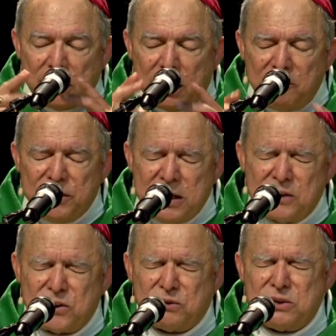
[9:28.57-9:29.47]
of the
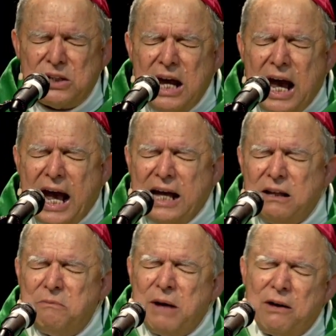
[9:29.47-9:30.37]
nostrils and
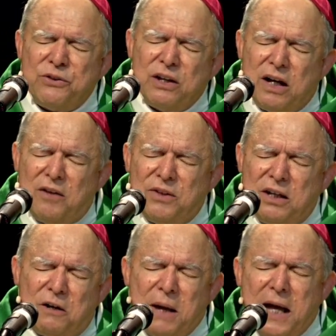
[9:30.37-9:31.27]
the mouth of the
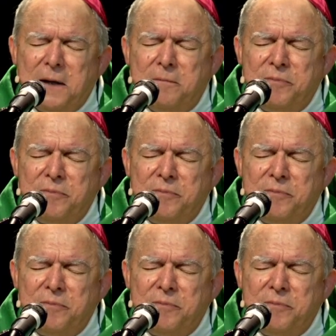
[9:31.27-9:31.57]
young man.